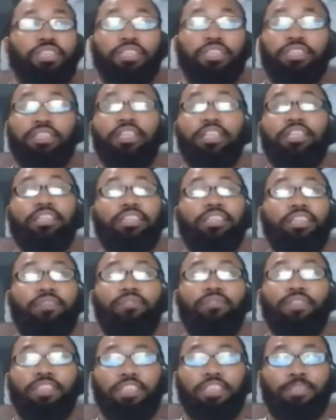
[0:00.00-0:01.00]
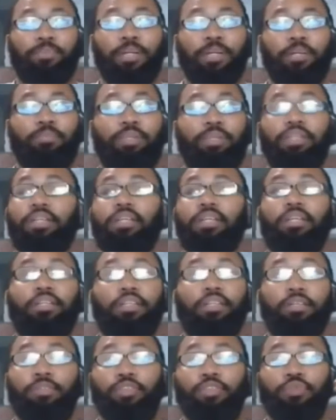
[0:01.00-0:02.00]
for the Tuskegee syphilis experiment,
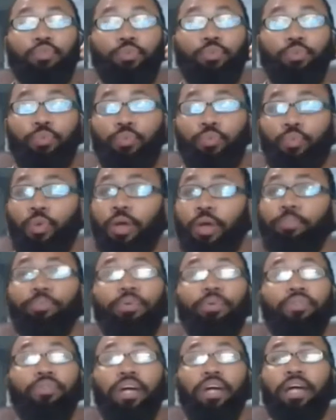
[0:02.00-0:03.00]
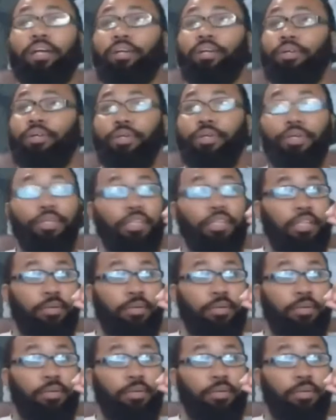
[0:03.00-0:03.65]
there was one provider.